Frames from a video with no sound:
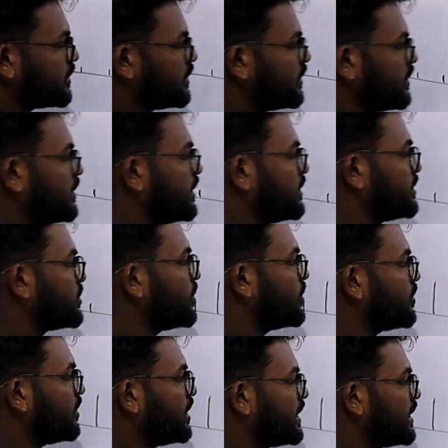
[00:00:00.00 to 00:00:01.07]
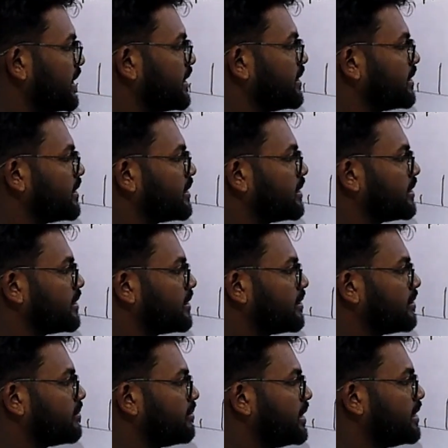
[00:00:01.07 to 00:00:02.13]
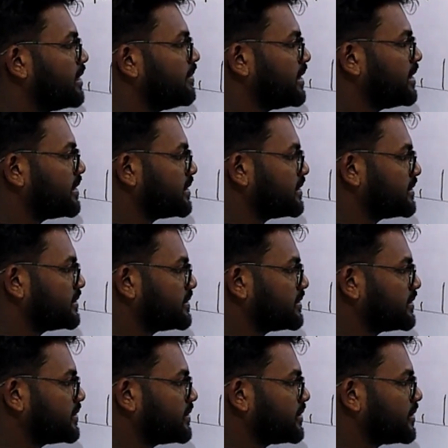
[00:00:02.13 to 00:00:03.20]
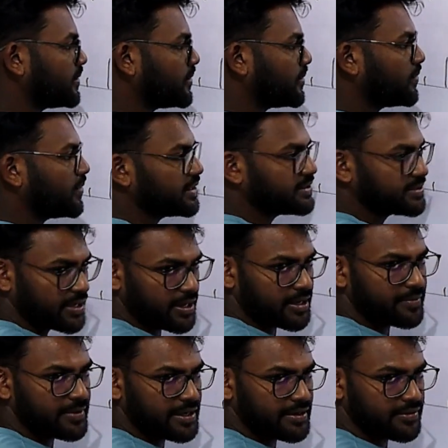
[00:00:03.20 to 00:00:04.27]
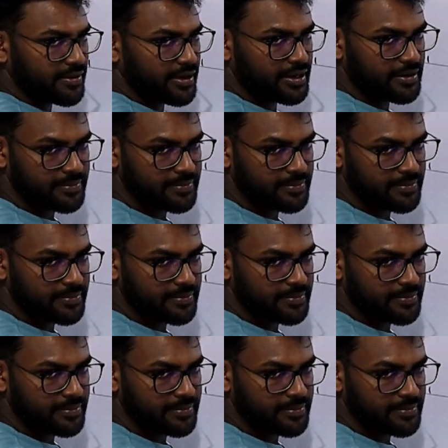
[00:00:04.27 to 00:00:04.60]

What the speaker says: That's going to be 10 millimeters or 1 centimeter, right?